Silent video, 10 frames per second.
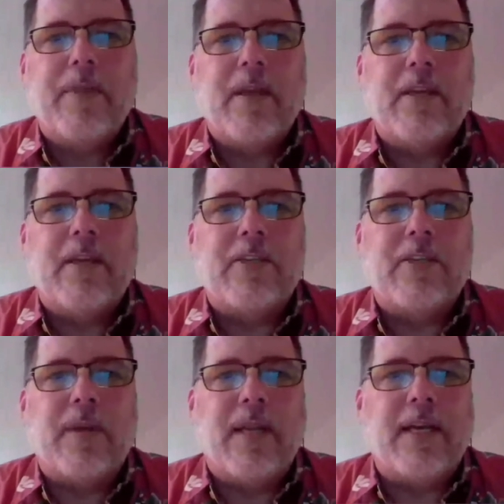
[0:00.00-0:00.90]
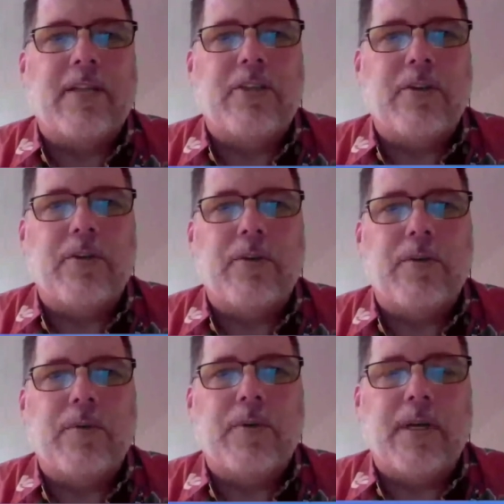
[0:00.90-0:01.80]
And so it led
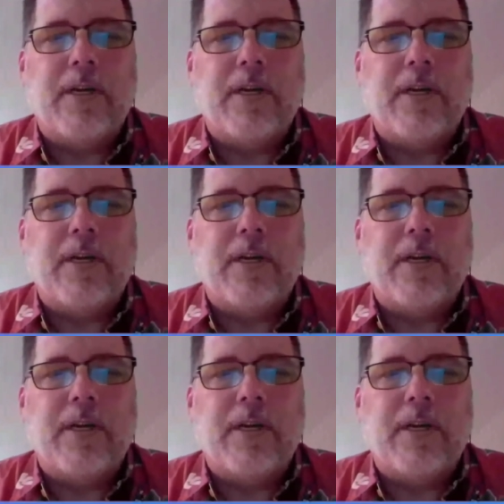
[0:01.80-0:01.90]
to